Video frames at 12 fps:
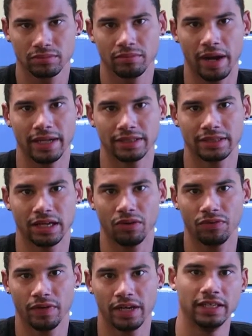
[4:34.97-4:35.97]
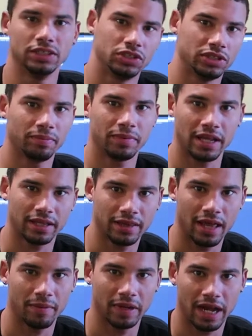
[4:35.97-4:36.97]
by itself and then ship that to
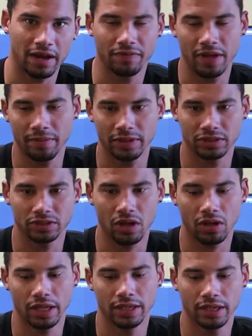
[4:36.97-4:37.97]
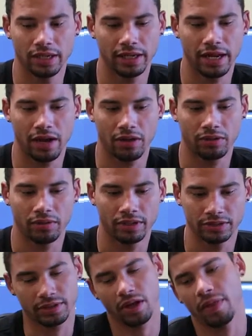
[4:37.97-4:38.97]
them and have them install it. And then I'll
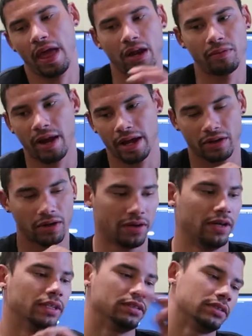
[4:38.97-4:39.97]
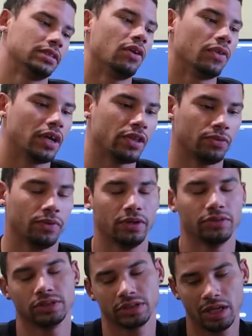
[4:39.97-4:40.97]
install that on my car and then sell the other one
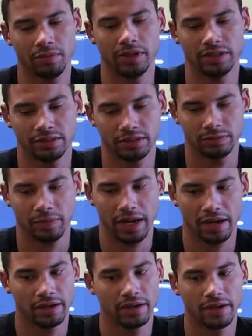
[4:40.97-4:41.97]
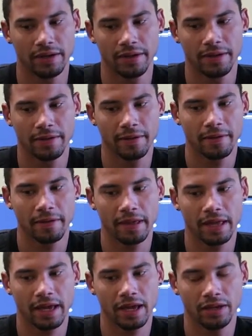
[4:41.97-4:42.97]
or just keep it as a spare.
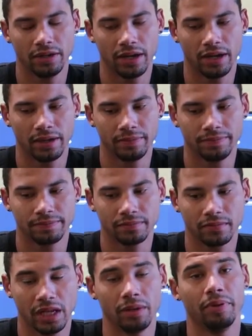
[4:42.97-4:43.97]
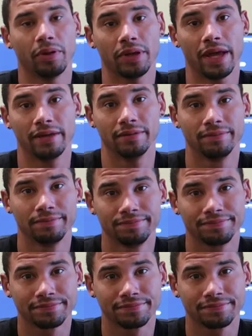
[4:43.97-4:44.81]
And then a built head.